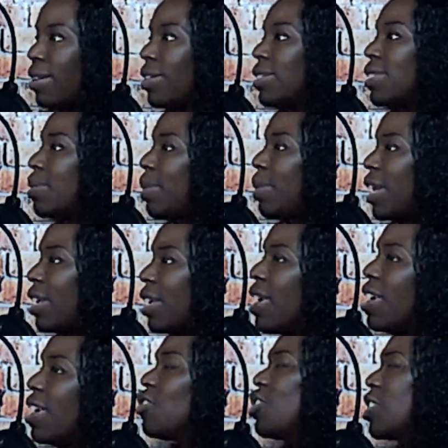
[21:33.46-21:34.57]
on somebody
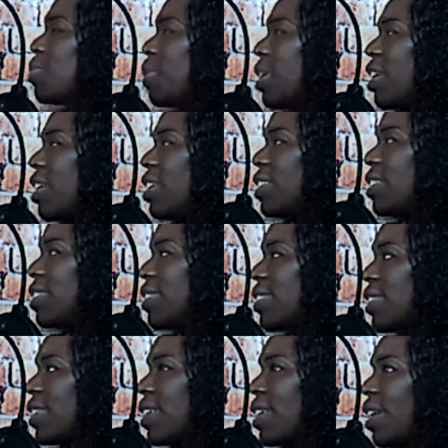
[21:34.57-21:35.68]
just because
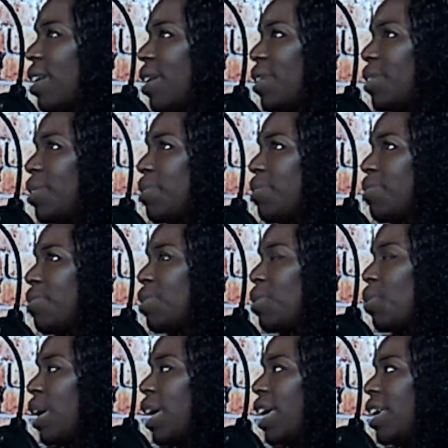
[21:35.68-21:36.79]
of the
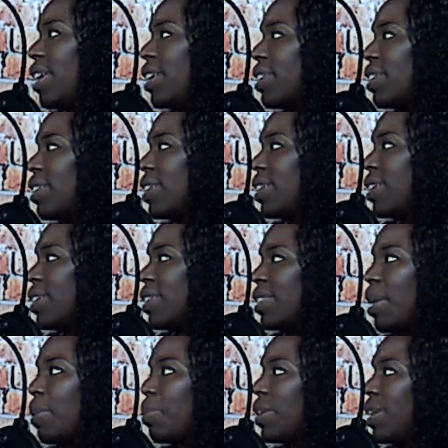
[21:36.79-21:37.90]
way they
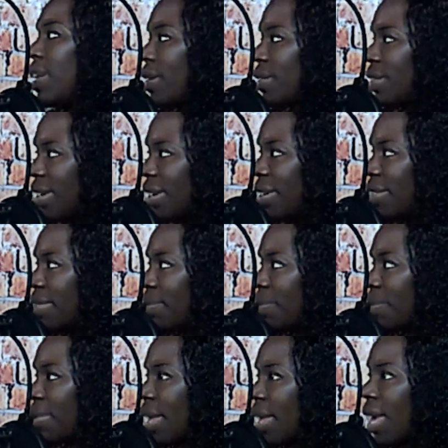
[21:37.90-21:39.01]
put it out there.
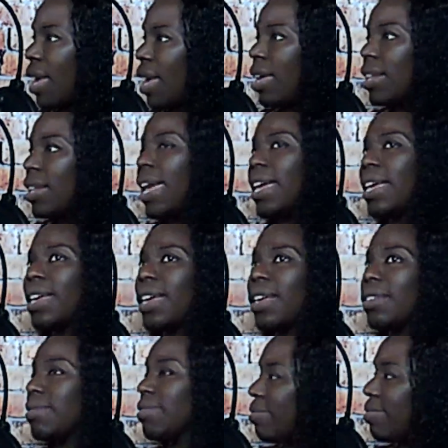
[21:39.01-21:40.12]
Like,
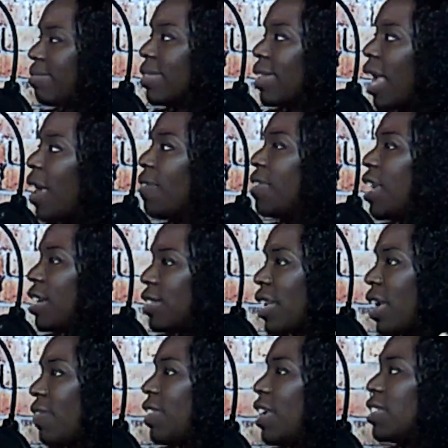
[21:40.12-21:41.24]

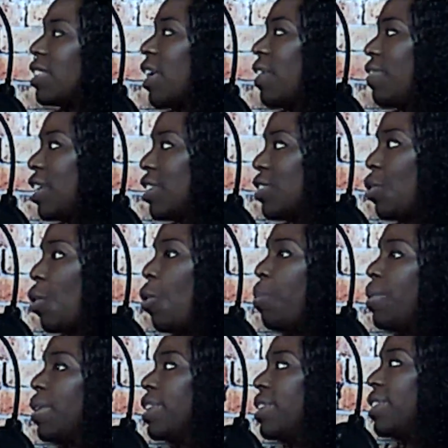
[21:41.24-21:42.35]
if there's an
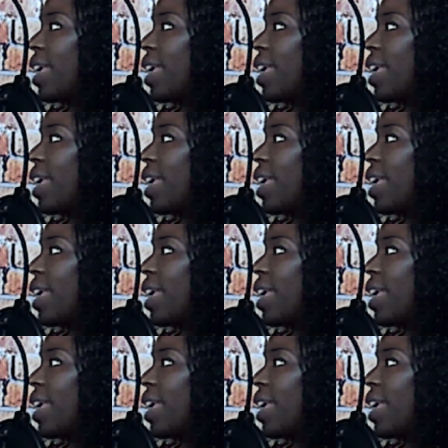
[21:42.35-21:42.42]
opening,